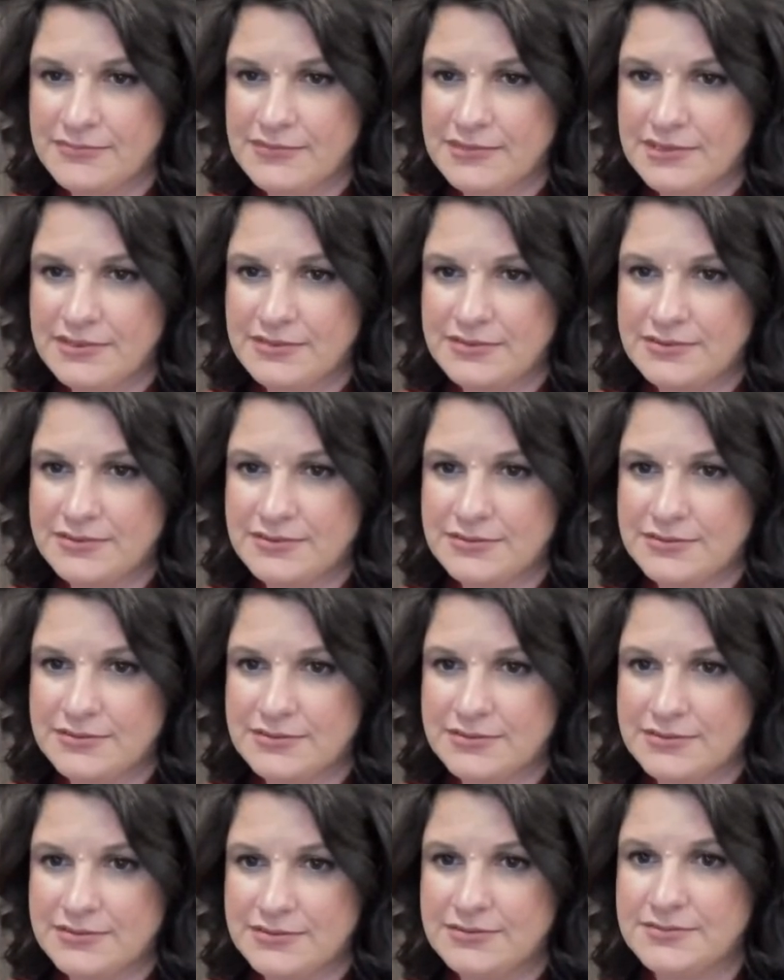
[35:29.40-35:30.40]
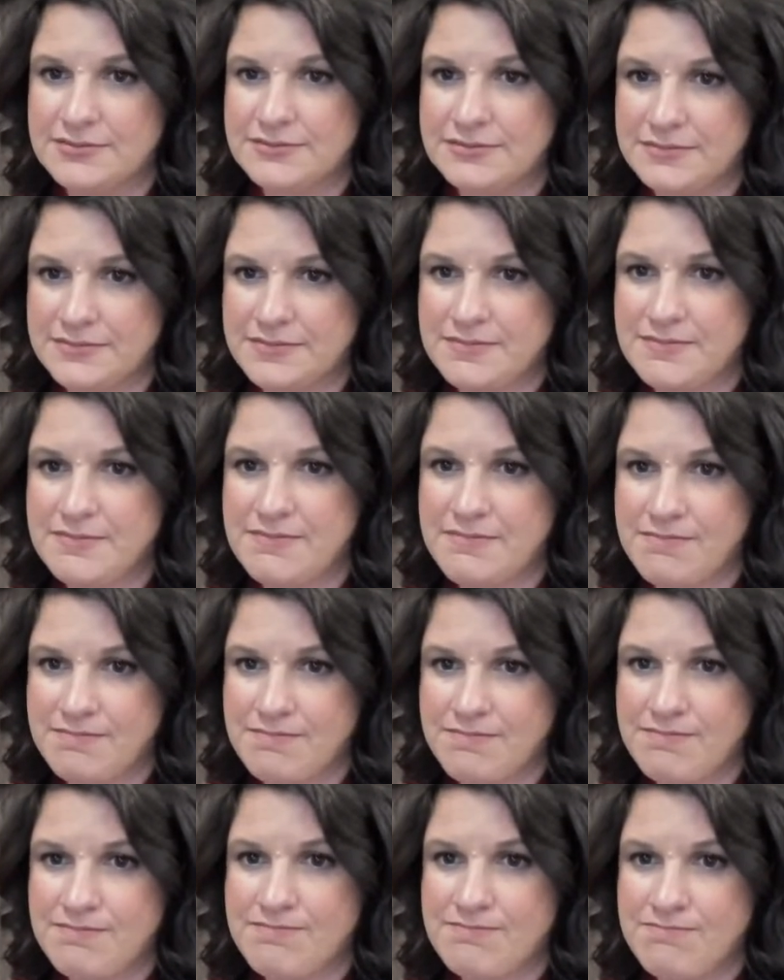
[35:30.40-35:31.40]

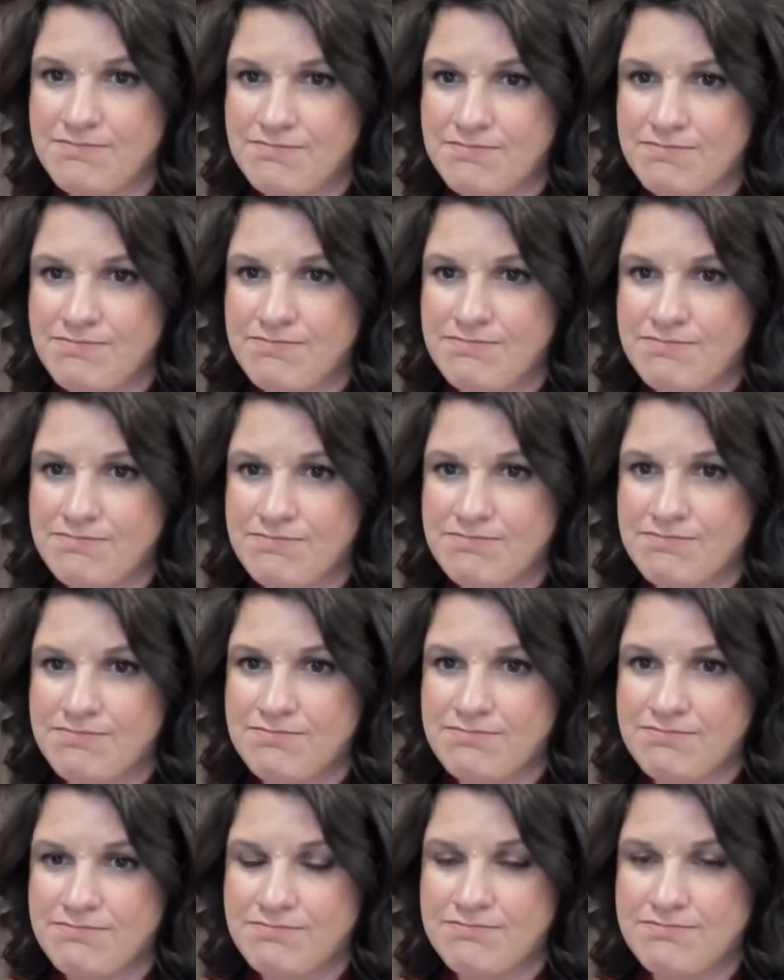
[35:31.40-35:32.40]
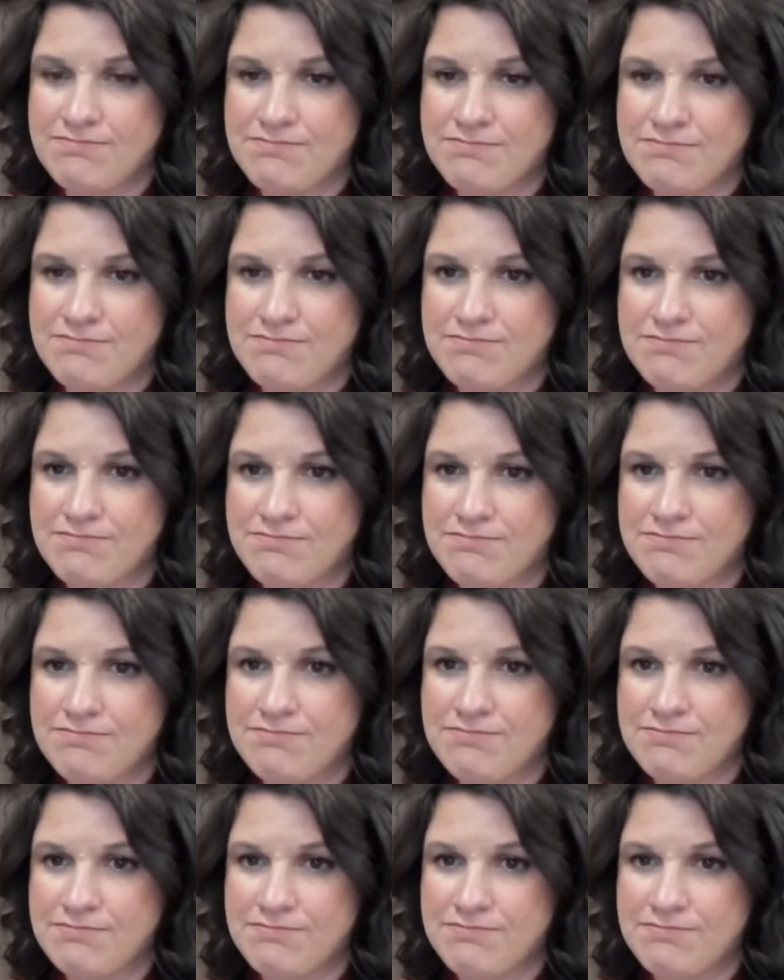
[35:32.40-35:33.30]
The person shown says nothing.